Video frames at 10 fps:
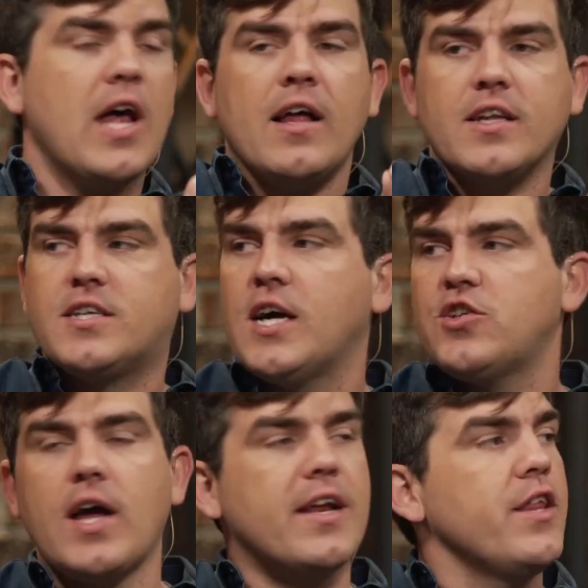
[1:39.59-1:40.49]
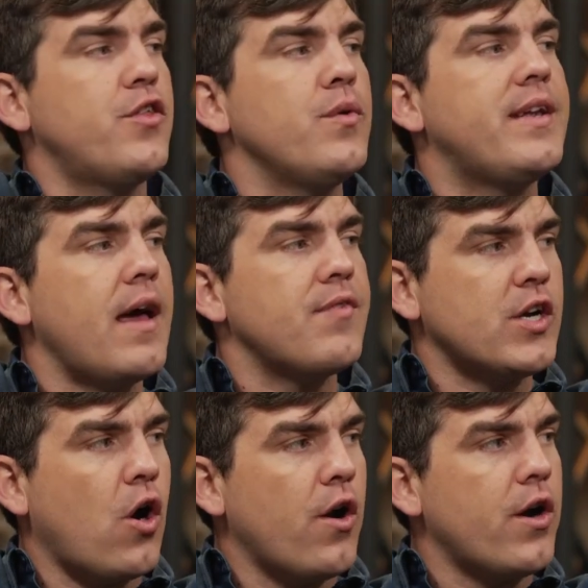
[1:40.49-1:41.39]
Mm-hmm. The touchdown he threw to
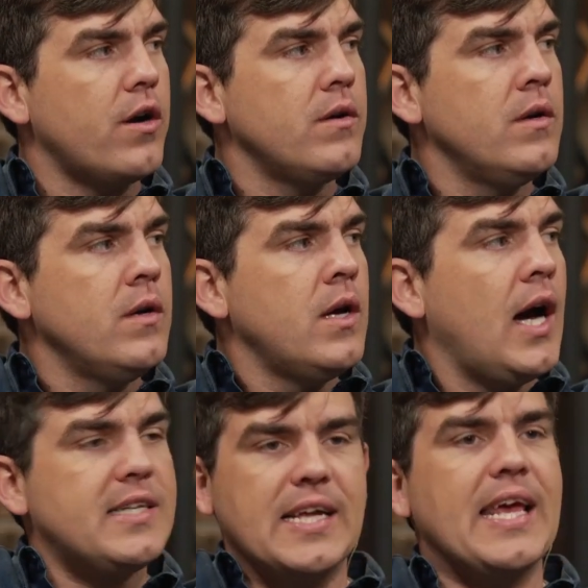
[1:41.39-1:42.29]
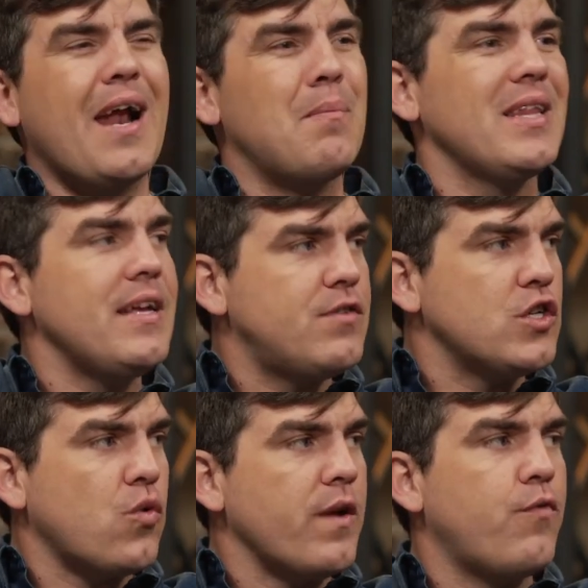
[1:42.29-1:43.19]
Devin Carter yep. uh, to get, I believe,
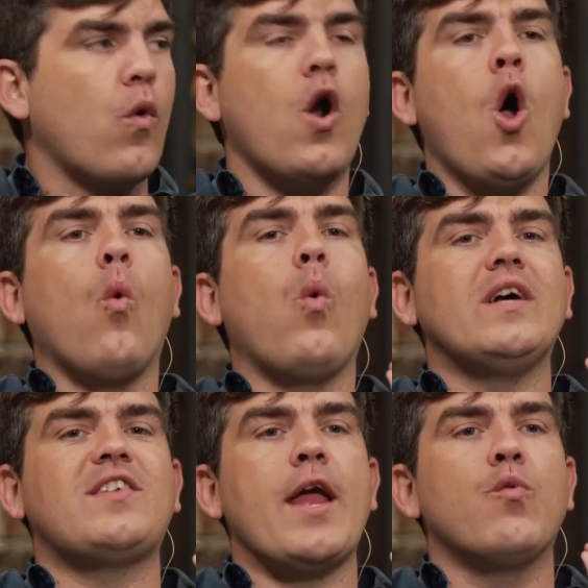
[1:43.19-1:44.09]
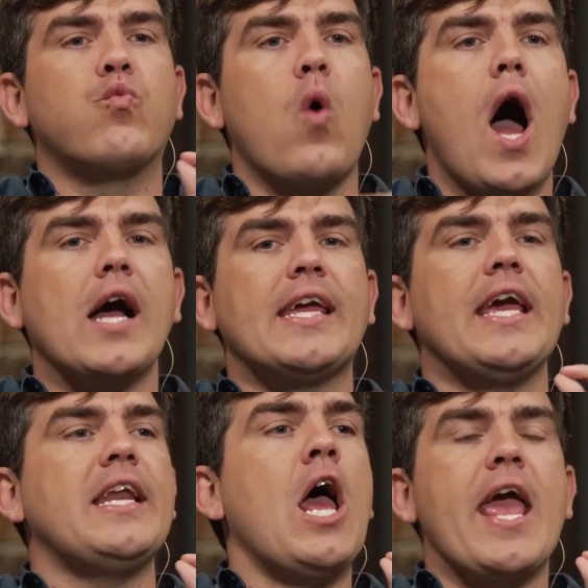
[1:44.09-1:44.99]
to twenty-four rocket. was a
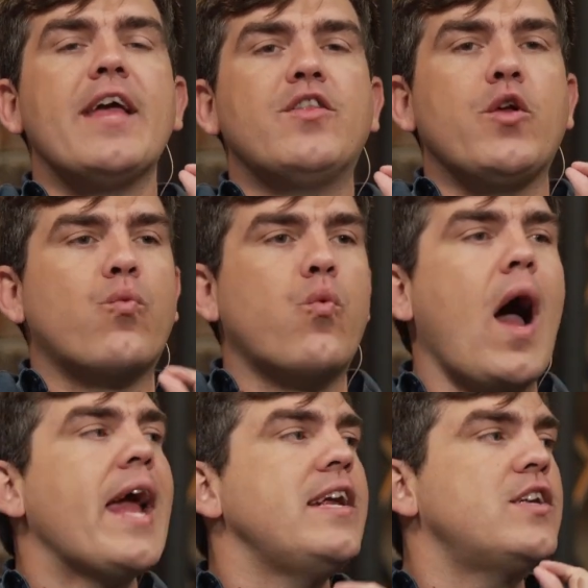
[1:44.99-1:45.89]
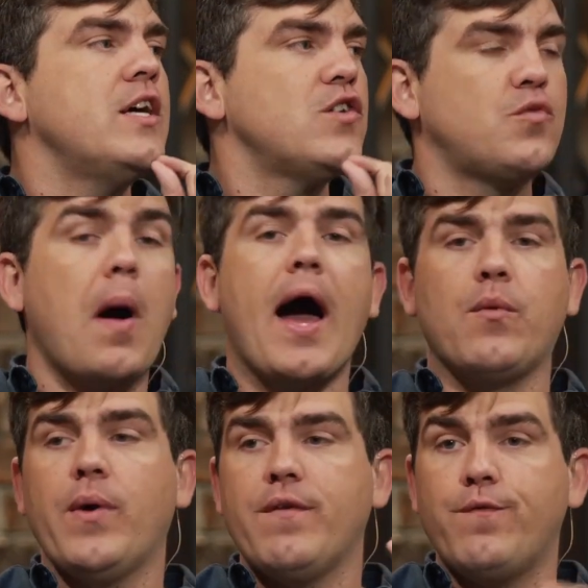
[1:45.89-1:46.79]
rocket in the Missing. right
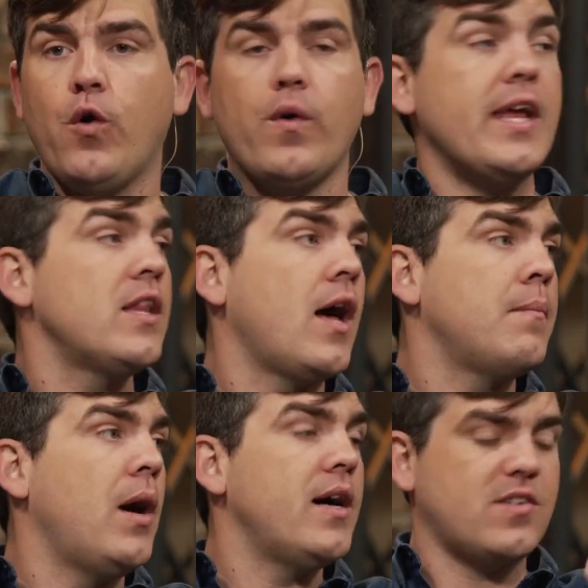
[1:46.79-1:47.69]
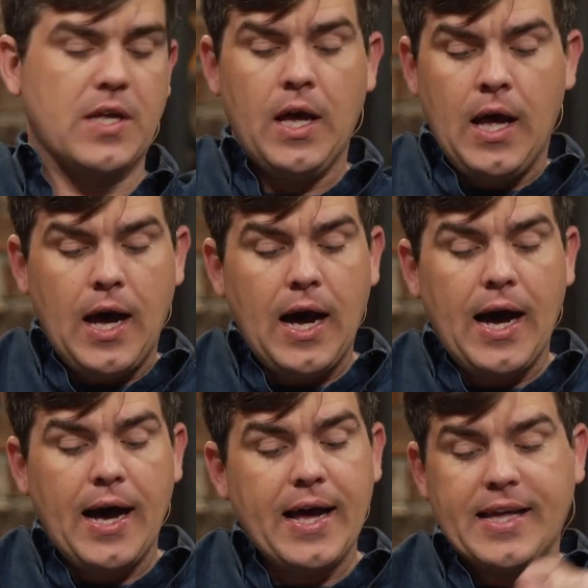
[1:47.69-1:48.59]
spot. Went full Elon Musk.
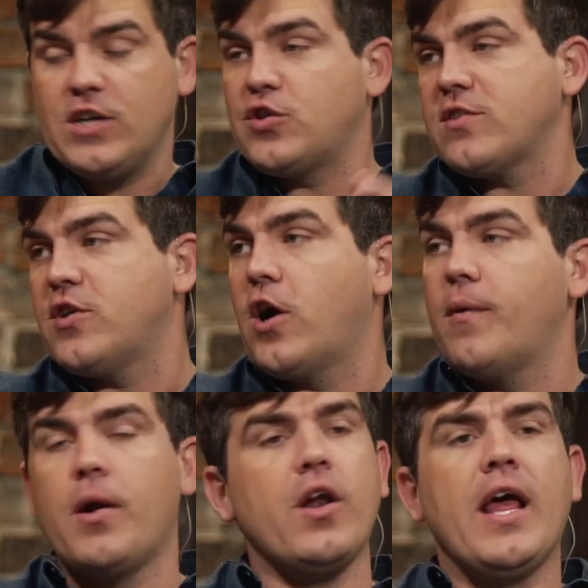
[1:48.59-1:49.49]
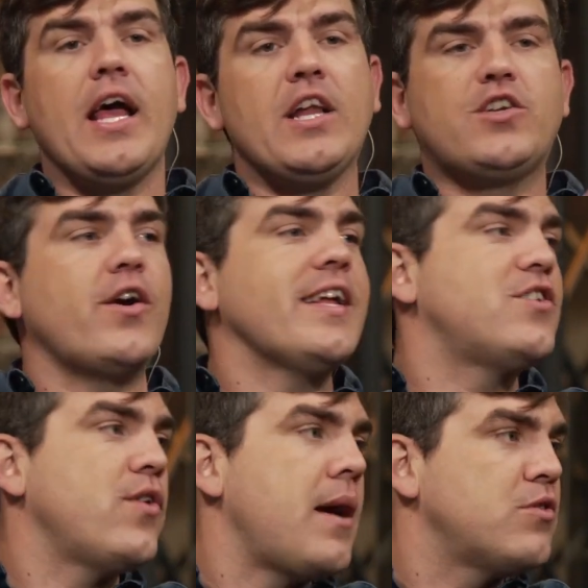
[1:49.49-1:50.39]
Uh, again, Justin Herbert turning
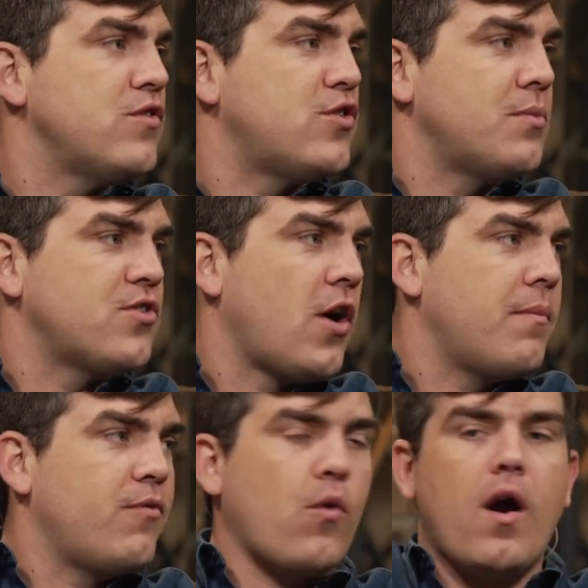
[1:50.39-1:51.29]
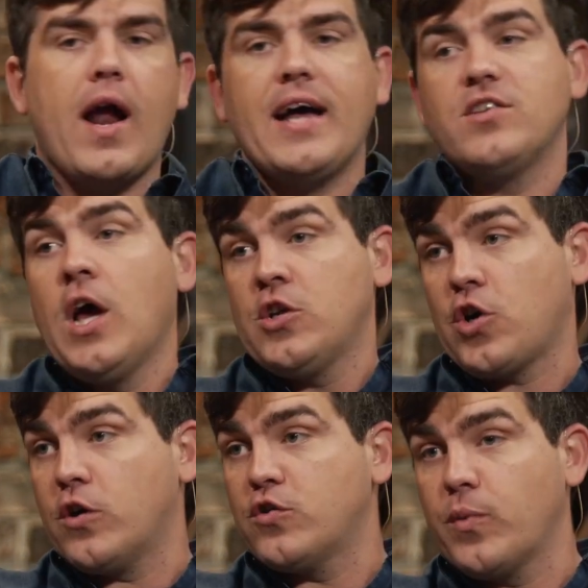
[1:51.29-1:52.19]
into an absolute superstar before our eyes.
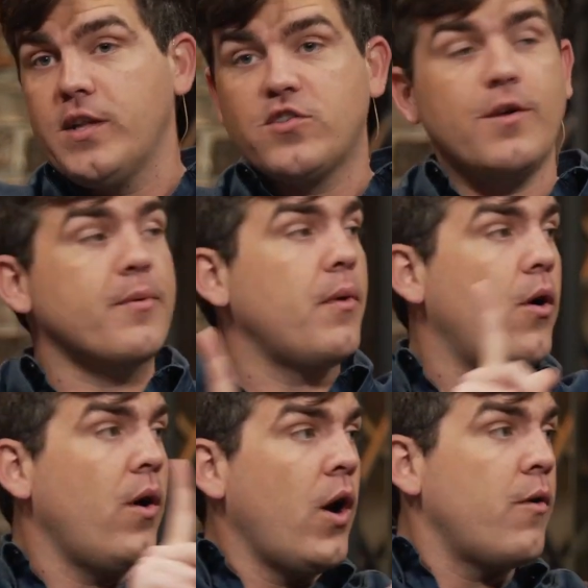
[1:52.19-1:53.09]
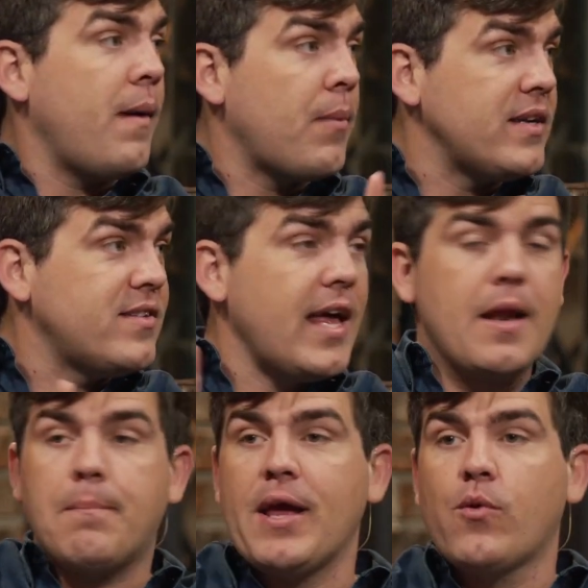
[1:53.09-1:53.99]
Chargers winning the Super Bowl. Remember, I said
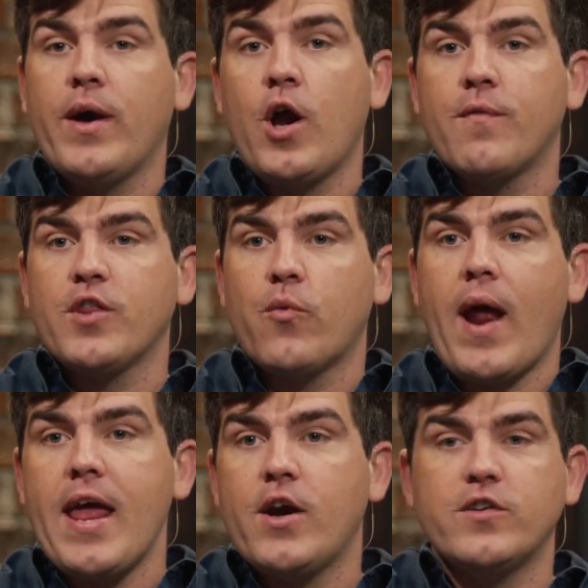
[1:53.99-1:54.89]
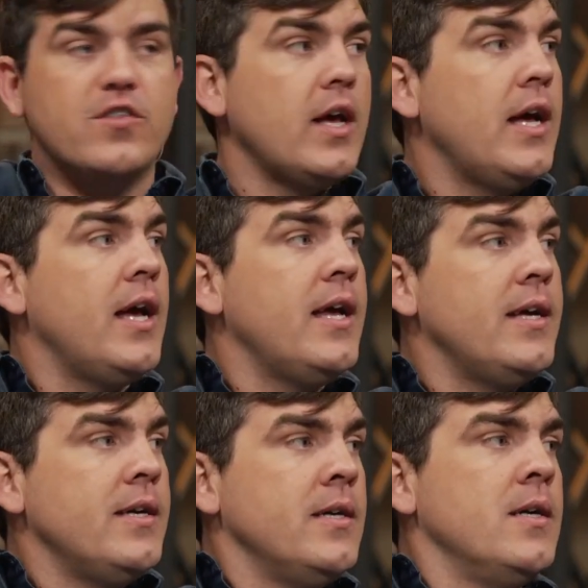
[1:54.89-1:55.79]
it. Big win over the Raiders. Game, that
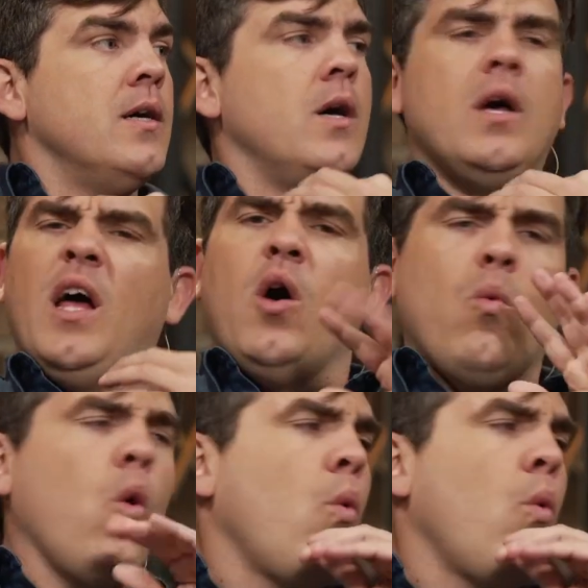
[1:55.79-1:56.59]
run game, though, was not.